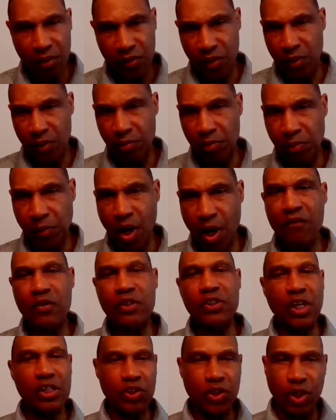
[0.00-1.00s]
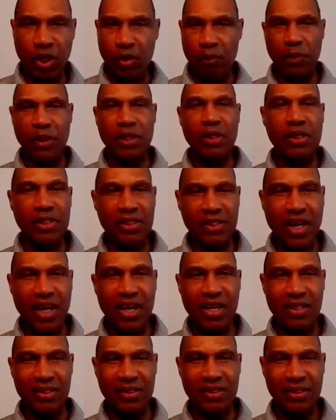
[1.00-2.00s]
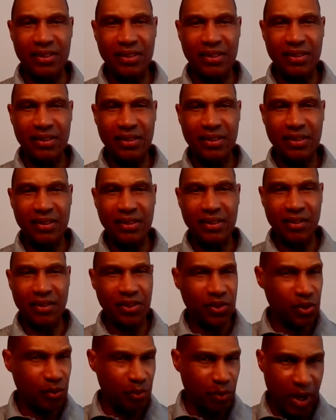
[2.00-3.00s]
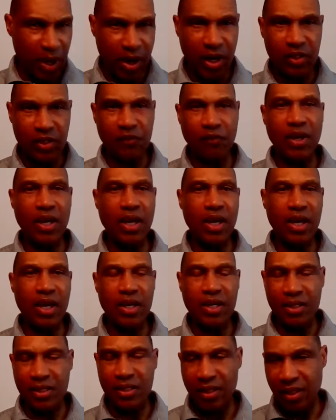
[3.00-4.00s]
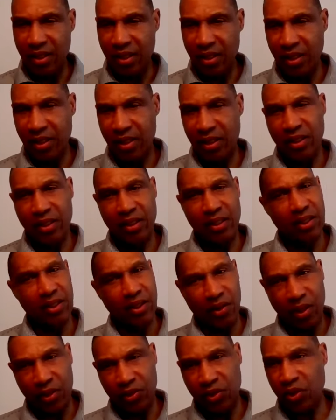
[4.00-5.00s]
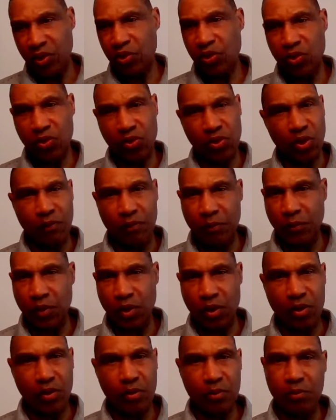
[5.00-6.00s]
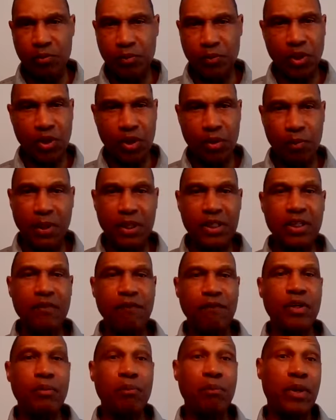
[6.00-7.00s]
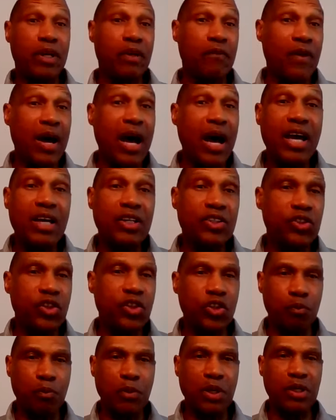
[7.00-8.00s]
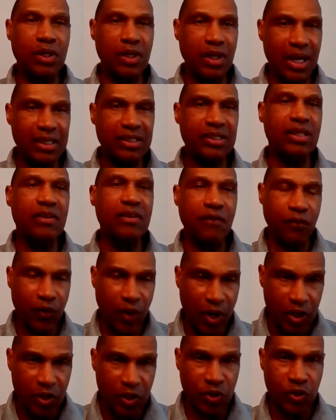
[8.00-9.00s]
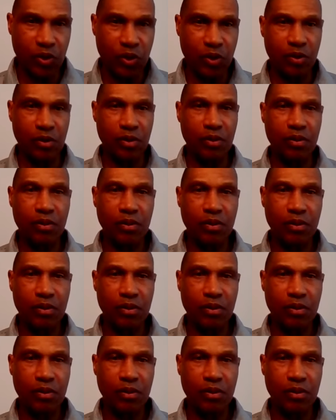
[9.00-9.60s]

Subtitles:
the conversation completely changed. But he's a Bears fan, and you know, it just completely flipped. But if I had just been Leslie Frazier,